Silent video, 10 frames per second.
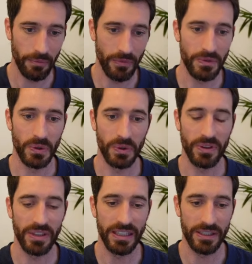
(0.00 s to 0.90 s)
for
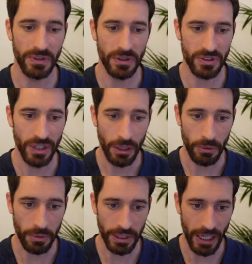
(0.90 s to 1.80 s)
the diffuser,
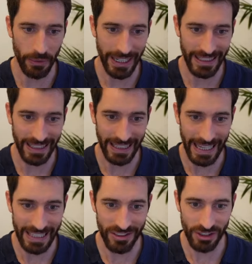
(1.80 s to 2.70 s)
we were now getting an
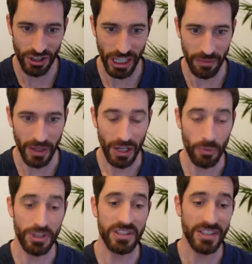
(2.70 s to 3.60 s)
S shape,
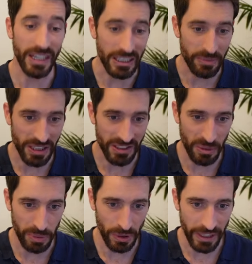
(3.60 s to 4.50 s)
which is nice because you
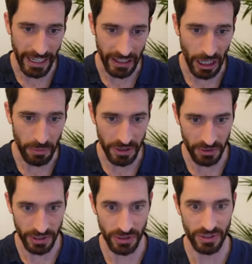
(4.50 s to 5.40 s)
pull the air up to
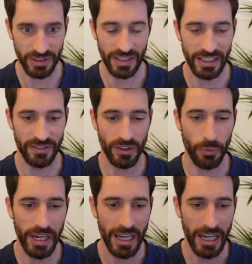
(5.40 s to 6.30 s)
reduce the size of the wake,